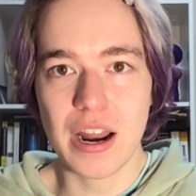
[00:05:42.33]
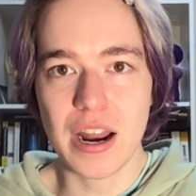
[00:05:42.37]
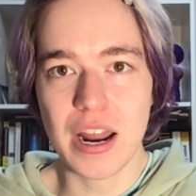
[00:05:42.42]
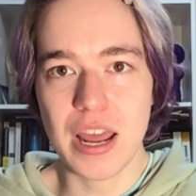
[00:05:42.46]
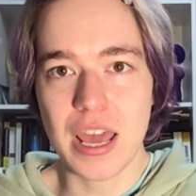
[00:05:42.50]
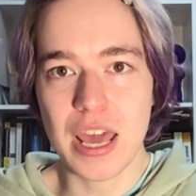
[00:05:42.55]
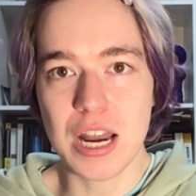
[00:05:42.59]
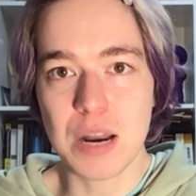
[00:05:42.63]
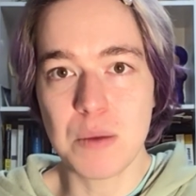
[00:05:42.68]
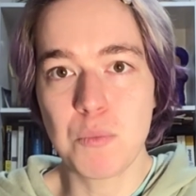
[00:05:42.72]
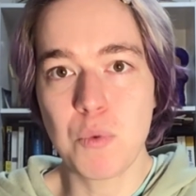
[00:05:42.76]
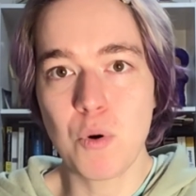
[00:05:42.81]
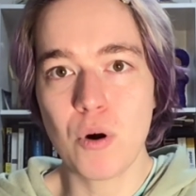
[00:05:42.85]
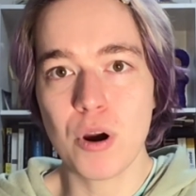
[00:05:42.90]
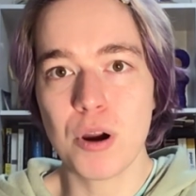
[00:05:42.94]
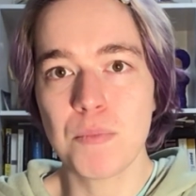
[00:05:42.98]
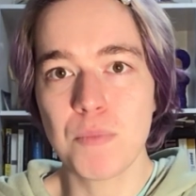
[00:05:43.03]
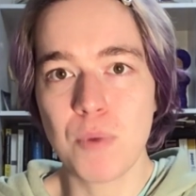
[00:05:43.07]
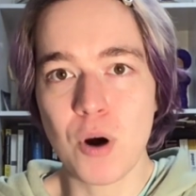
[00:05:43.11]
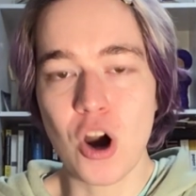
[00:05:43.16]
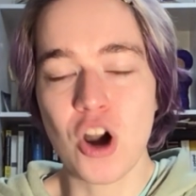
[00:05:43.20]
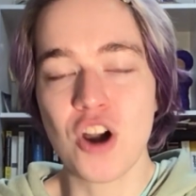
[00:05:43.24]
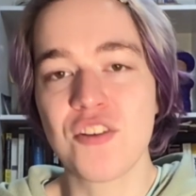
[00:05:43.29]
an important
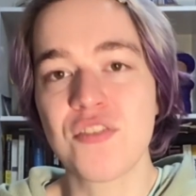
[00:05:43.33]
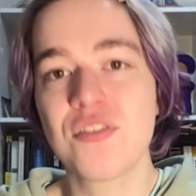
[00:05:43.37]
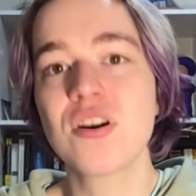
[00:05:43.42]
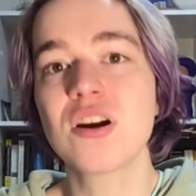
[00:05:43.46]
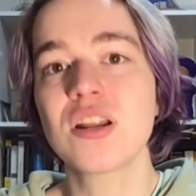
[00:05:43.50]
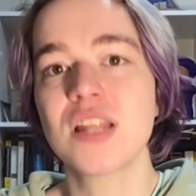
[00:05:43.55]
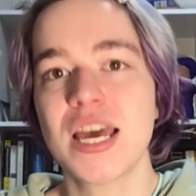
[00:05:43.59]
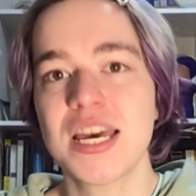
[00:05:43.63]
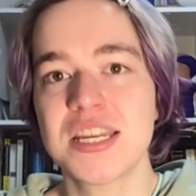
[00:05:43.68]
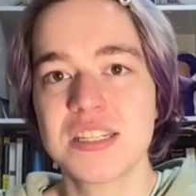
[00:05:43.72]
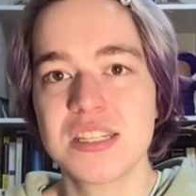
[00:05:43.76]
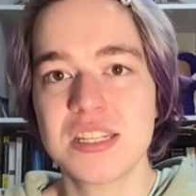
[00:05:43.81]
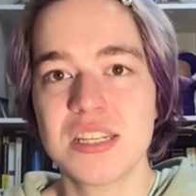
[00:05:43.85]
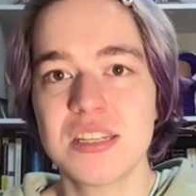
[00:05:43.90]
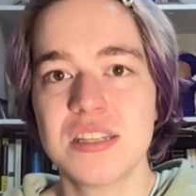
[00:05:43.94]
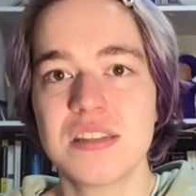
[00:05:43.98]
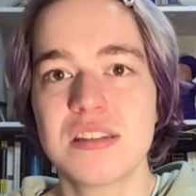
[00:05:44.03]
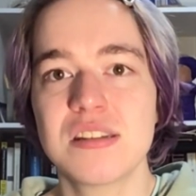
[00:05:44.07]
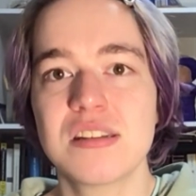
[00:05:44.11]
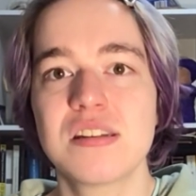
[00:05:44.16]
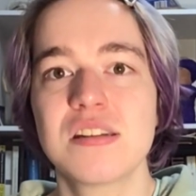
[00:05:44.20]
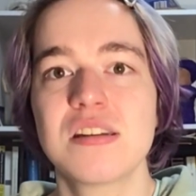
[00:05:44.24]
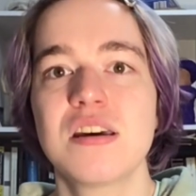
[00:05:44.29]
part of her
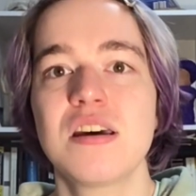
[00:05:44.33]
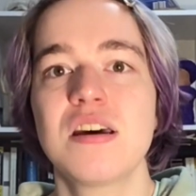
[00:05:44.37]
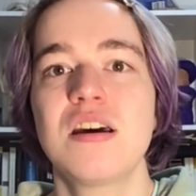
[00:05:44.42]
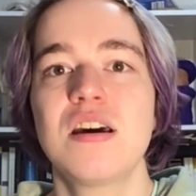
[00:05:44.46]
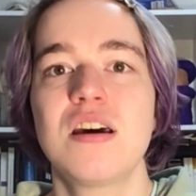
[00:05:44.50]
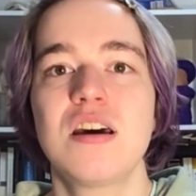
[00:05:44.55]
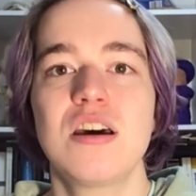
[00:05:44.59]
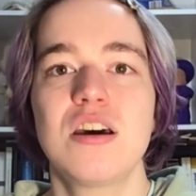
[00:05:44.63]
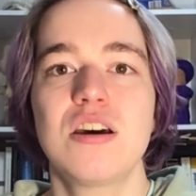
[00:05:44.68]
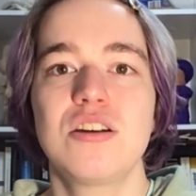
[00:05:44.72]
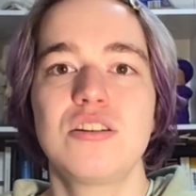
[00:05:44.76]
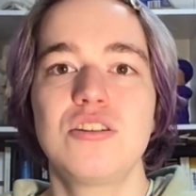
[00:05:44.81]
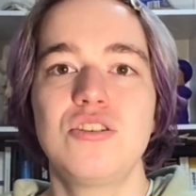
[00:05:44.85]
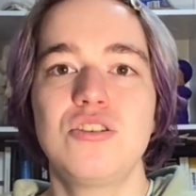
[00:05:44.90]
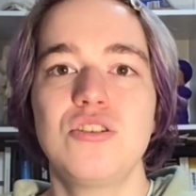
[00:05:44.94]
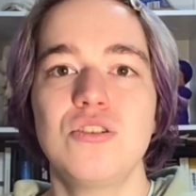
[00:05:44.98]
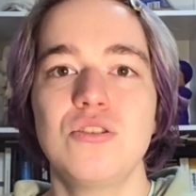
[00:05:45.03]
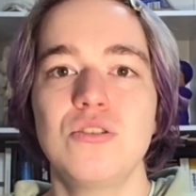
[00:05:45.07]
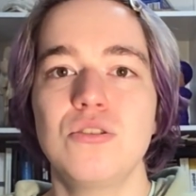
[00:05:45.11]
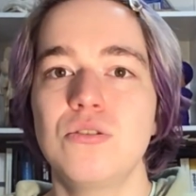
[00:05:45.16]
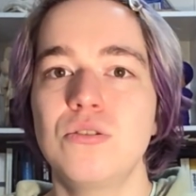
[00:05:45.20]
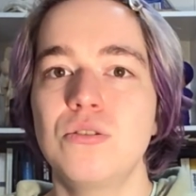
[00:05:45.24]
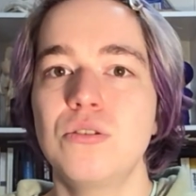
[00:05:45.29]
lessons
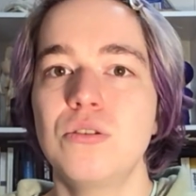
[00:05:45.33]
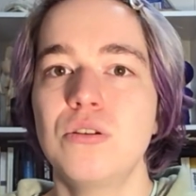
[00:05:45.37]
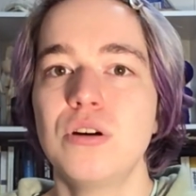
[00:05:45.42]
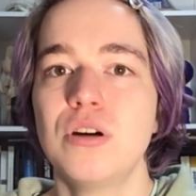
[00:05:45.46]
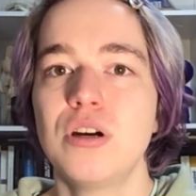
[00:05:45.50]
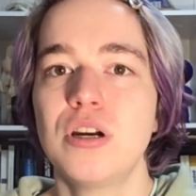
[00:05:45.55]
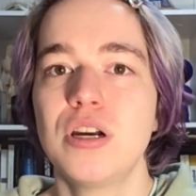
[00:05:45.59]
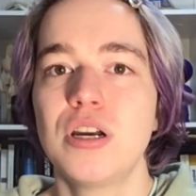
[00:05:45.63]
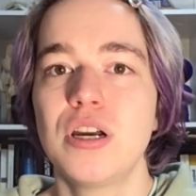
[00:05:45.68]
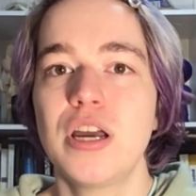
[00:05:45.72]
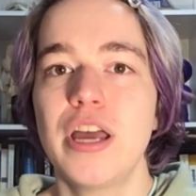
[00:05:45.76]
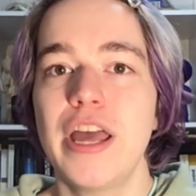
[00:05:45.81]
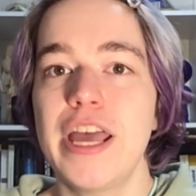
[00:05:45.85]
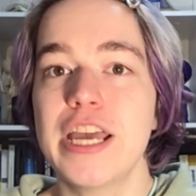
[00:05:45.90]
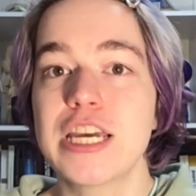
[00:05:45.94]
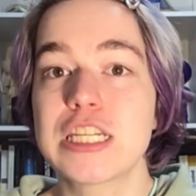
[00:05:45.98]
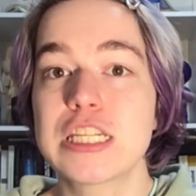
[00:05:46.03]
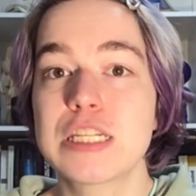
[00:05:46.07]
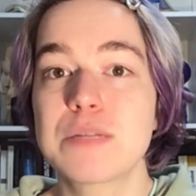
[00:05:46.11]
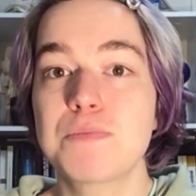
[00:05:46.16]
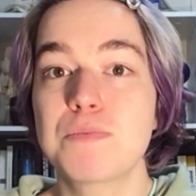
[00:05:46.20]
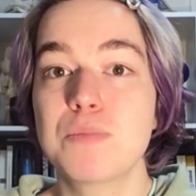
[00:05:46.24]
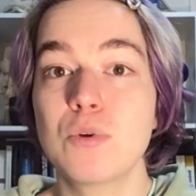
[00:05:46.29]
to
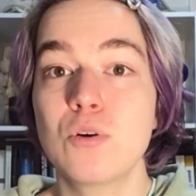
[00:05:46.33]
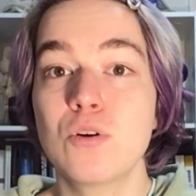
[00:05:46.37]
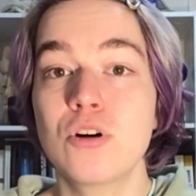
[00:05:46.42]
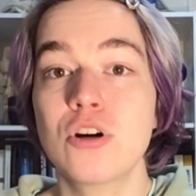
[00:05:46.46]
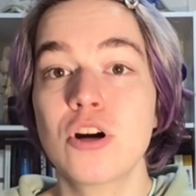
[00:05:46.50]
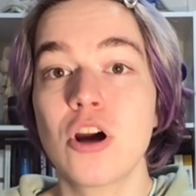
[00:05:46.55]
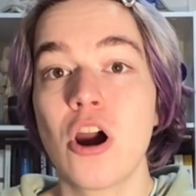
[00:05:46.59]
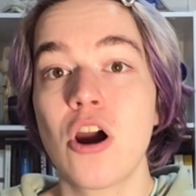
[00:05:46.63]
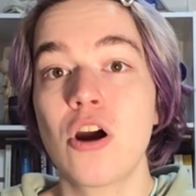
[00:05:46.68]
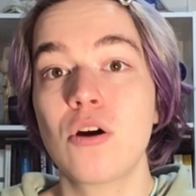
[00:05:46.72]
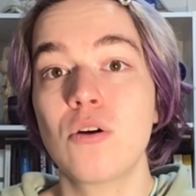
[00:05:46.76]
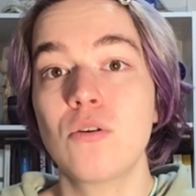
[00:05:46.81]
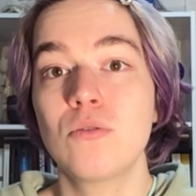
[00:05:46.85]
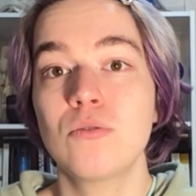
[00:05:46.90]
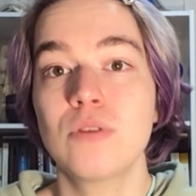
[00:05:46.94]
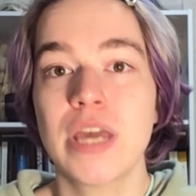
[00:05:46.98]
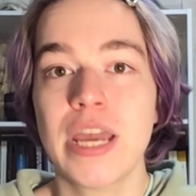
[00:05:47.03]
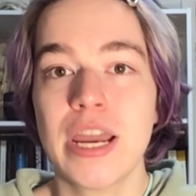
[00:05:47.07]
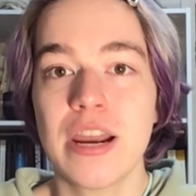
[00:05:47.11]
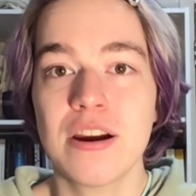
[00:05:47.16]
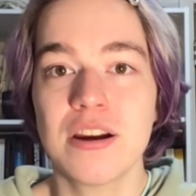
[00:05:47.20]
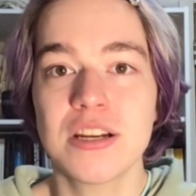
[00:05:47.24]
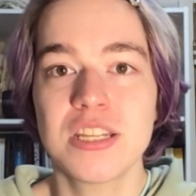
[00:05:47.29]
explore our own
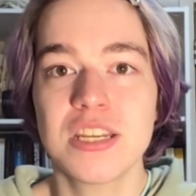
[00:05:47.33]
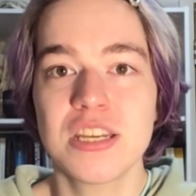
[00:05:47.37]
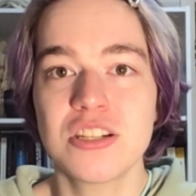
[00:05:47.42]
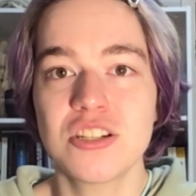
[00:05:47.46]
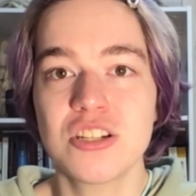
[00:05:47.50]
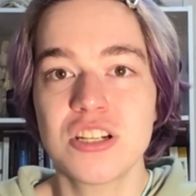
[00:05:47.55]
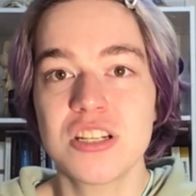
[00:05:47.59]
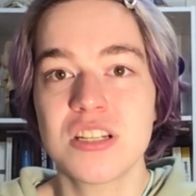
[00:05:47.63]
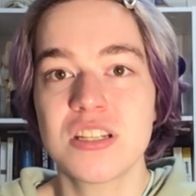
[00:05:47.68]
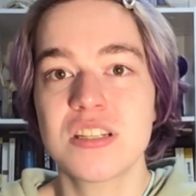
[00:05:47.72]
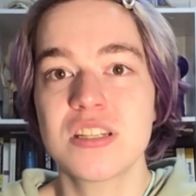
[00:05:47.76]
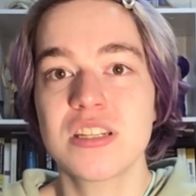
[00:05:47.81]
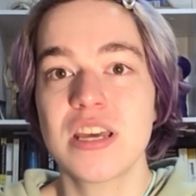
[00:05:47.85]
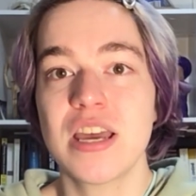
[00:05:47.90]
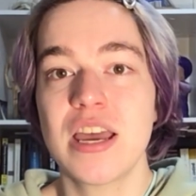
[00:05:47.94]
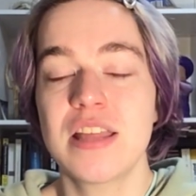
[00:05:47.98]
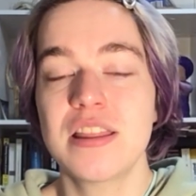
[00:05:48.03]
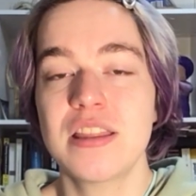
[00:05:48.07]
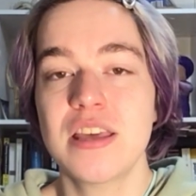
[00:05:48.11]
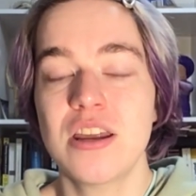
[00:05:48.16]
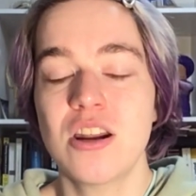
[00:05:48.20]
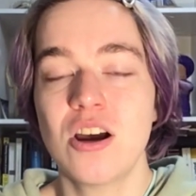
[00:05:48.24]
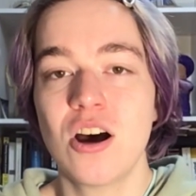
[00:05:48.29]
heritages
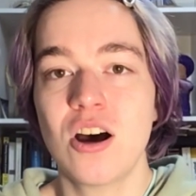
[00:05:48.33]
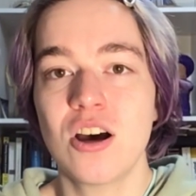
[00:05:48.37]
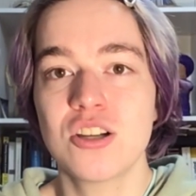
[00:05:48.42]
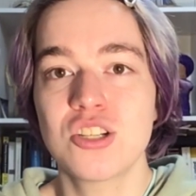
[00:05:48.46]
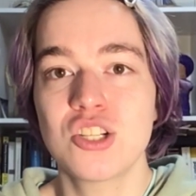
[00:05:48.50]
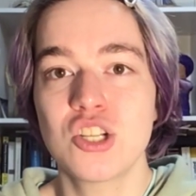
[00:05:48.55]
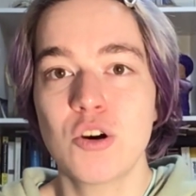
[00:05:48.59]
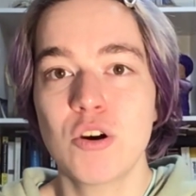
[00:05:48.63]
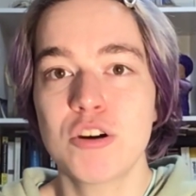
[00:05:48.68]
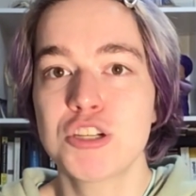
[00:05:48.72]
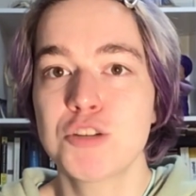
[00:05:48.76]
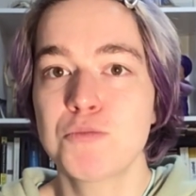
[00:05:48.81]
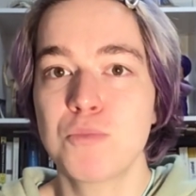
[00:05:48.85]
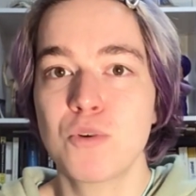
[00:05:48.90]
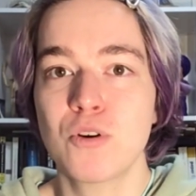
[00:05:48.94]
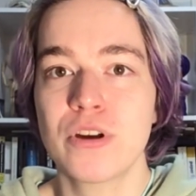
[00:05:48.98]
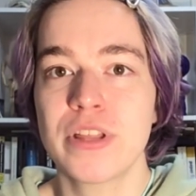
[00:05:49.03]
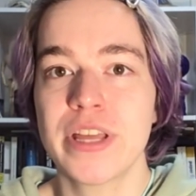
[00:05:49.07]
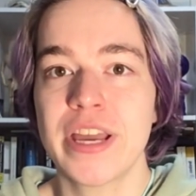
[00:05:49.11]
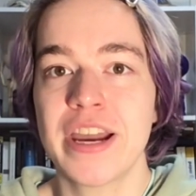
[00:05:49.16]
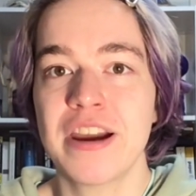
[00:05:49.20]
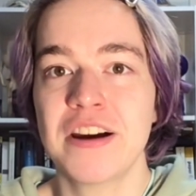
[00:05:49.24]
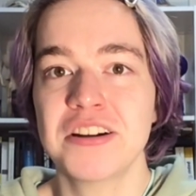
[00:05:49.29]
and then also explore
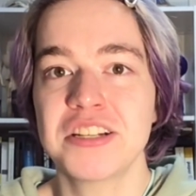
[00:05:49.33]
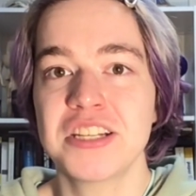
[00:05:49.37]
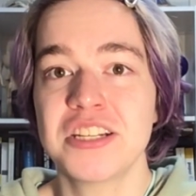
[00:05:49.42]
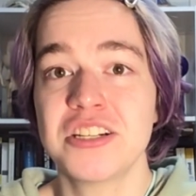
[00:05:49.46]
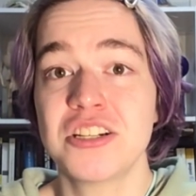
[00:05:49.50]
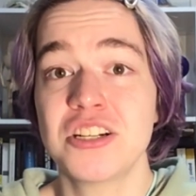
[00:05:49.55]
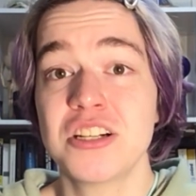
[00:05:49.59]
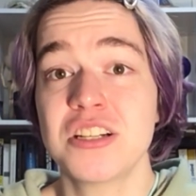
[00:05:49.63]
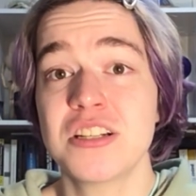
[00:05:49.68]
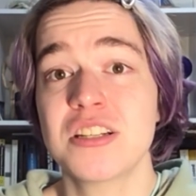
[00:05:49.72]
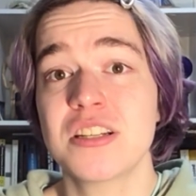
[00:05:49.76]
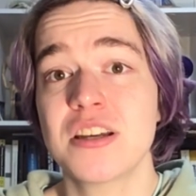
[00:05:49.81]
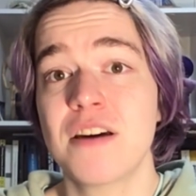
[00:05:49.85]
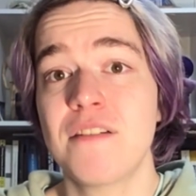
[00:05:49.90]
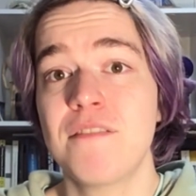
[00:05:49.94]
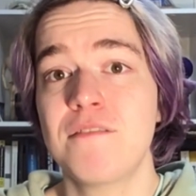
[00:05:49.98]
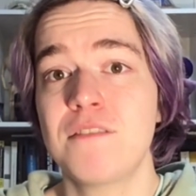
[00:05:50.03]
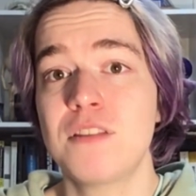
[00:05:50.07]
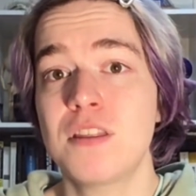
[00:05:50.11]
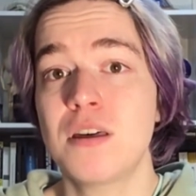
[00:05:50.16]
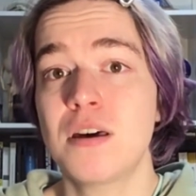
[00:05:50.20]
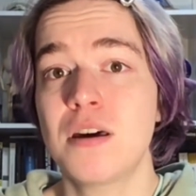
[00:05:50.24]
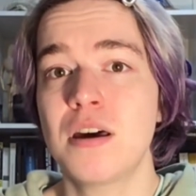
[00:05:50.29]
the heritages
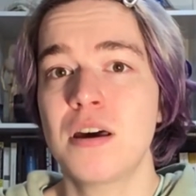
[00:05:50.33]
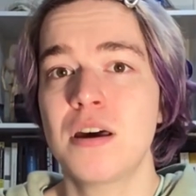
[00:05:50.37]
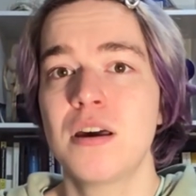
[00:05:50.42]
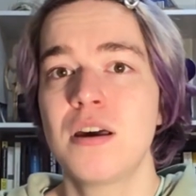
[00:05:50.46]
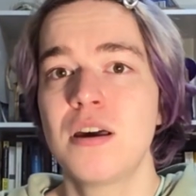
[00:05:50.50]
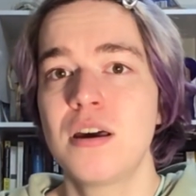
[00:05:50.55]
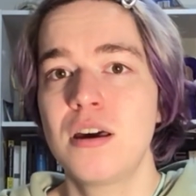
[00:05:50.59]
of the